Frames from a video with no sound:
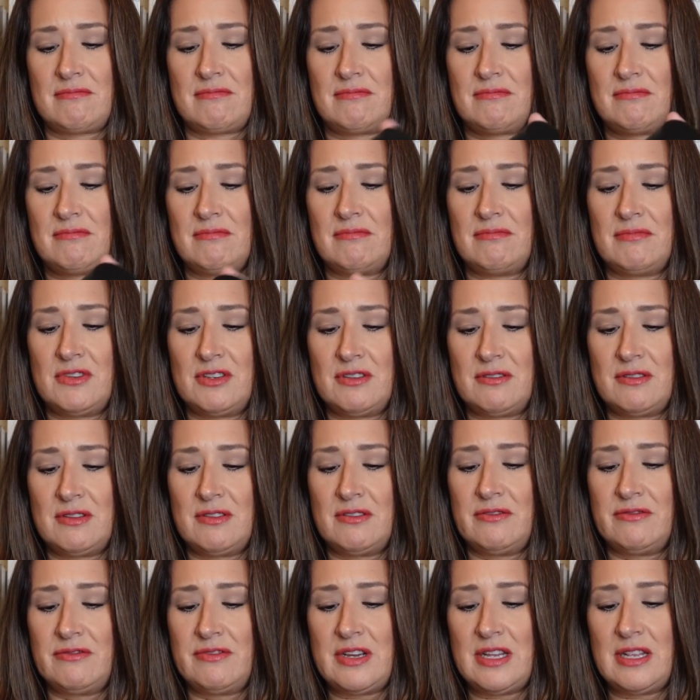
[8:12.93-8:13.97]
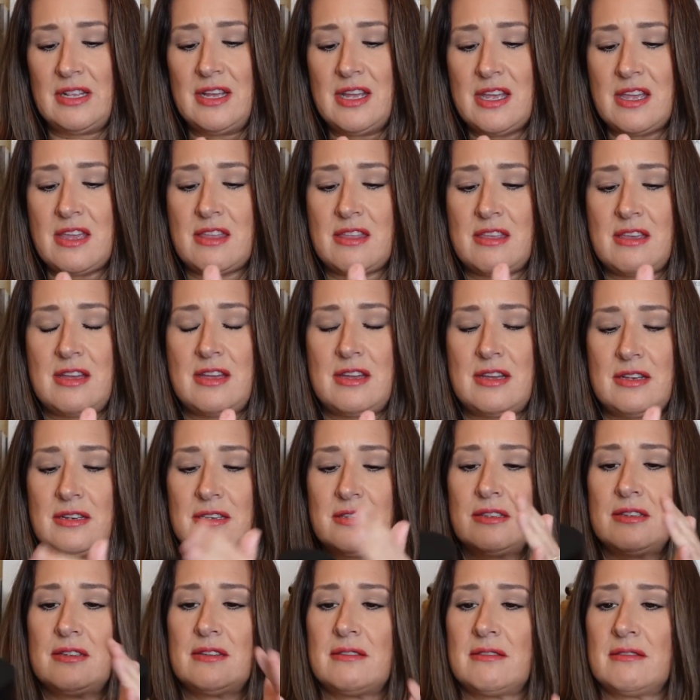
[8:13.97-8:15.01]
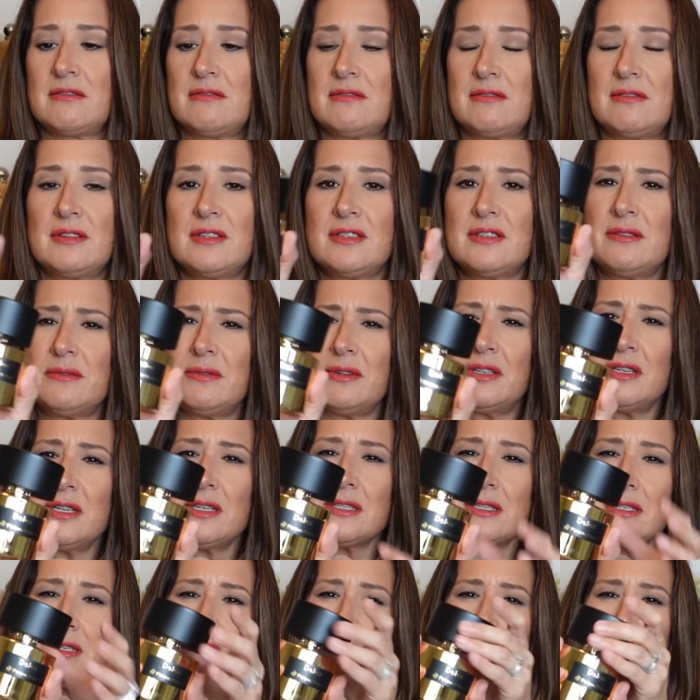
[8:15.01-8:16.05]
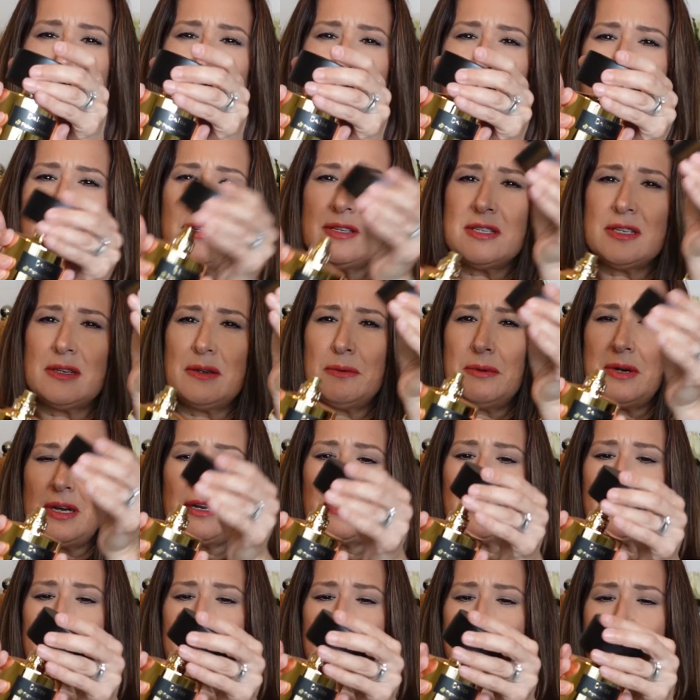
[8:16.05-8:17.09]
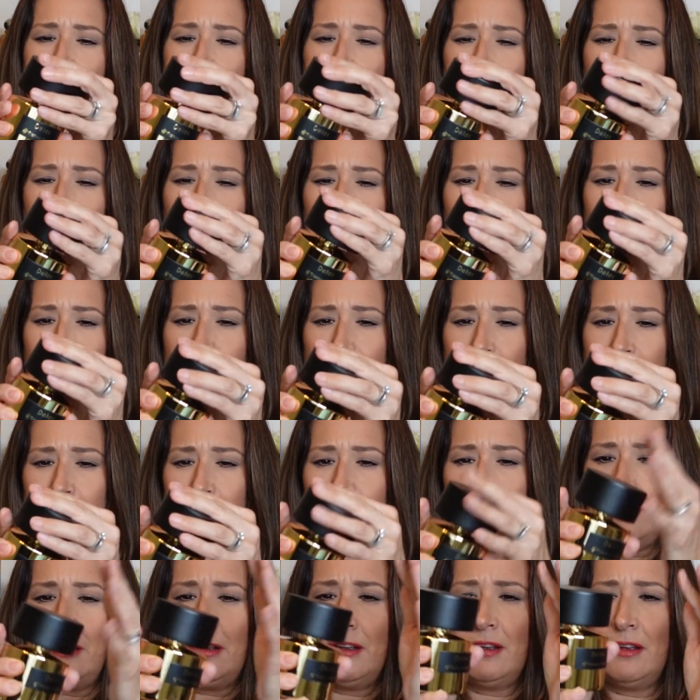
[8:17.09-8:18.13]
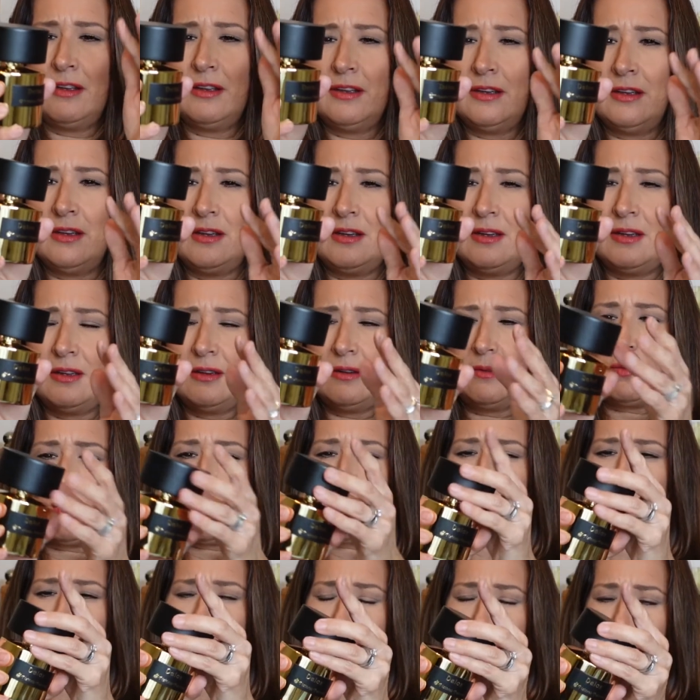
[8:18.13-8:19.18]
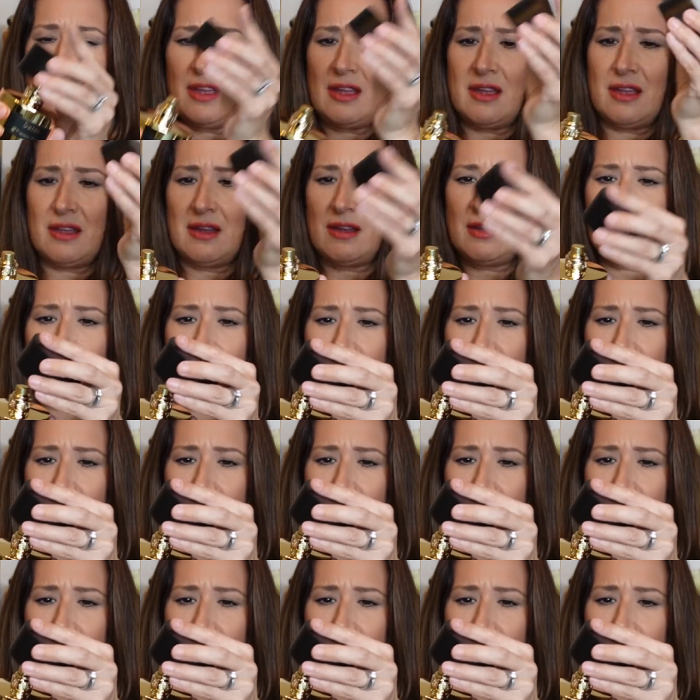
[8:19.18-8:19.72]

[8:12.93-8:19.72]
I don't know if I like that. Doesn't really snap on too well. It's kind of wonky.